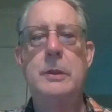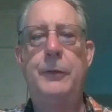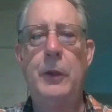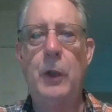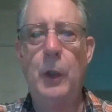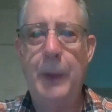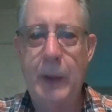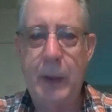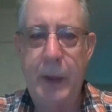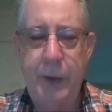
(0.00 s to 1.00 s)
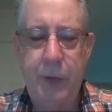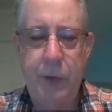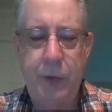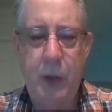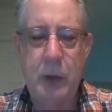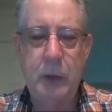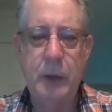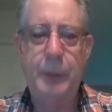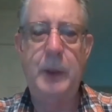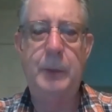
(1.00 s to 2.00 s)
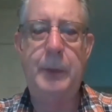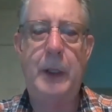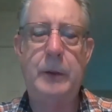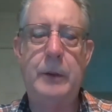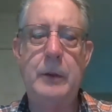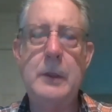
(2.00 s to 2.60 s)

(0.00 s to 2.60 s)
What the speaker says: if you're open, I'd like you to talk a little bit about